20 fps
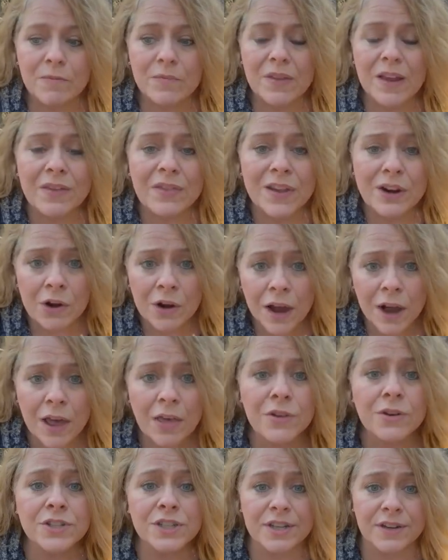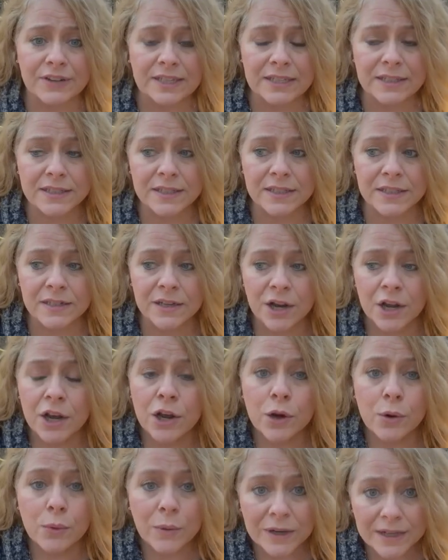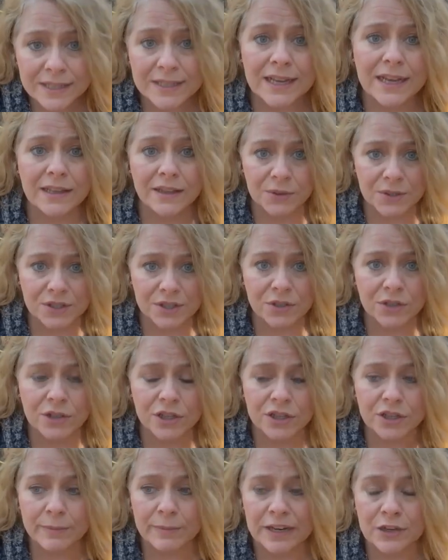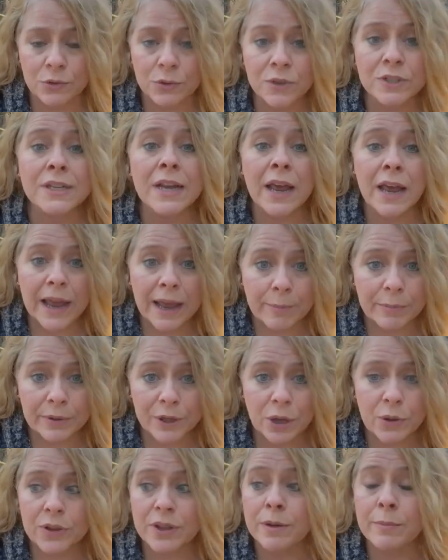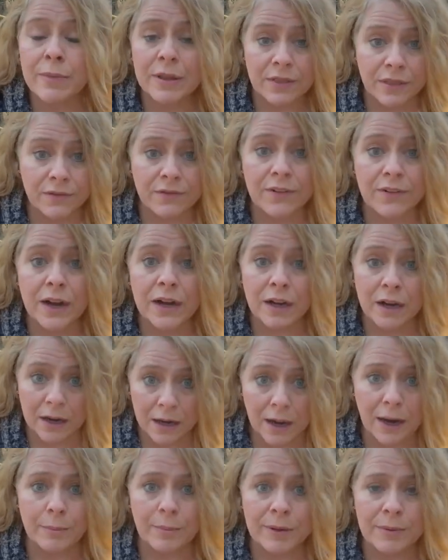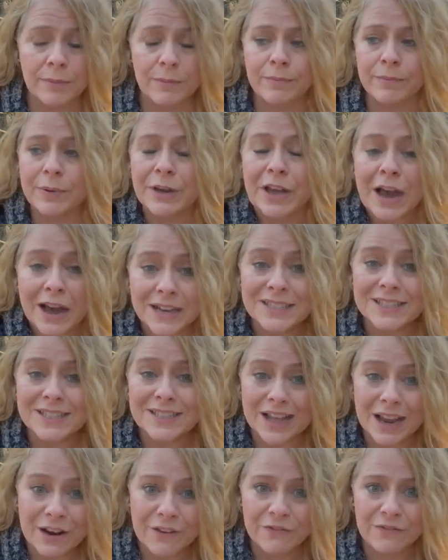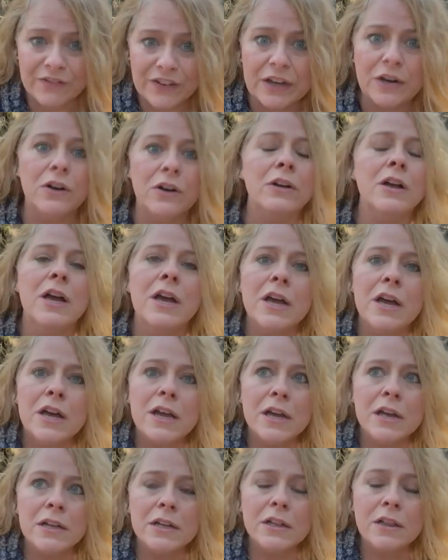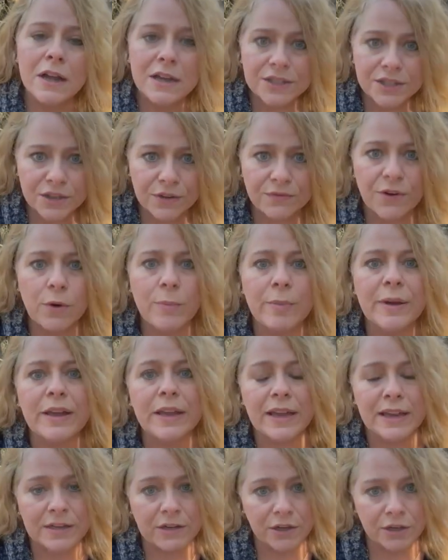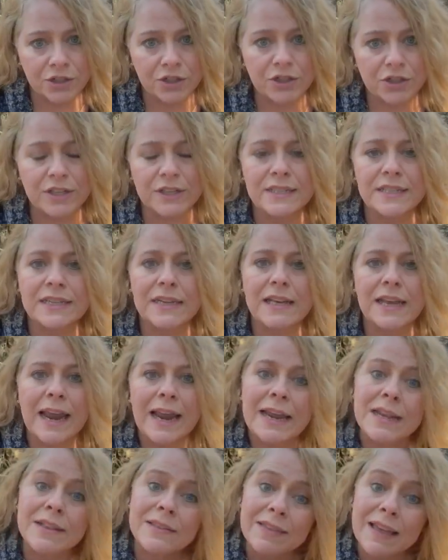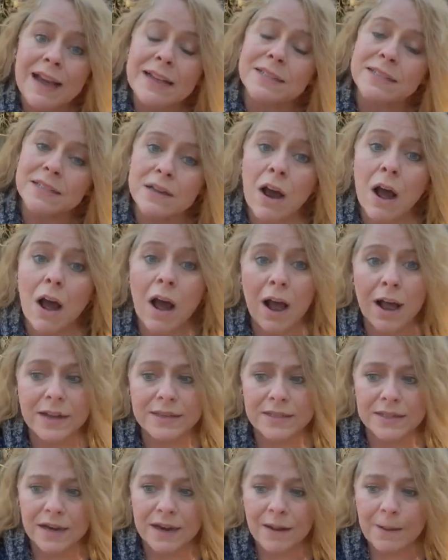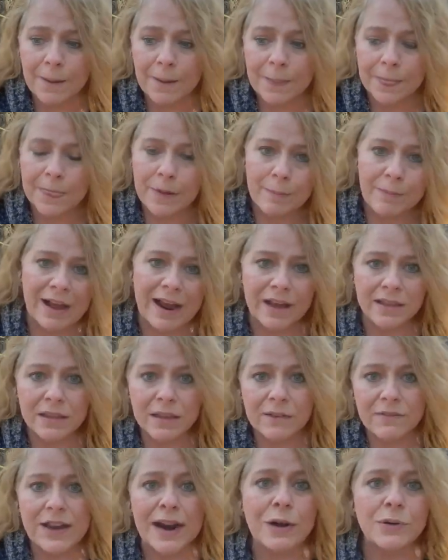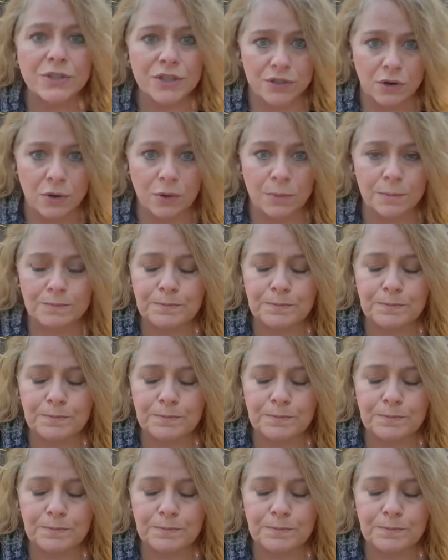There are others of us who want to take those instruction manuals and blow them the fuck up because they feel claustrophobic and constricting, and that's not the path of our soul.